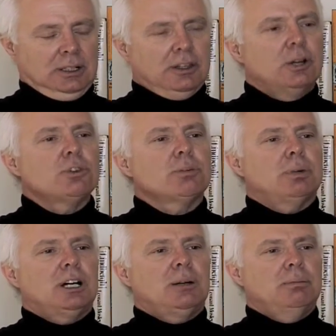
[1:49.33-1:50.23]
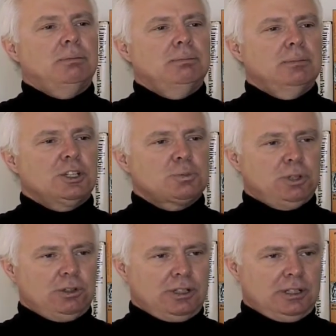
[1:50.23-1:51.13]
There was a bomb
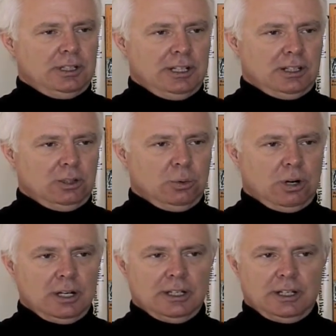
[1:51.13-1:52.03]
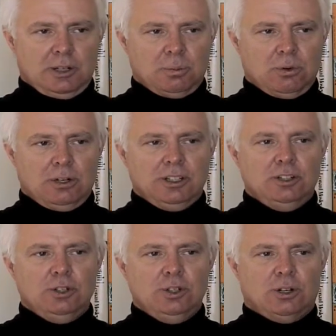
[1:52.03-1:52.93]
exploded today at LaGuardia Airport in
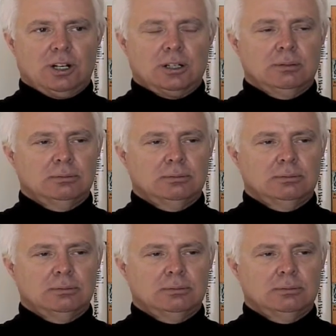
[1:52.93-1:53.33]
New York.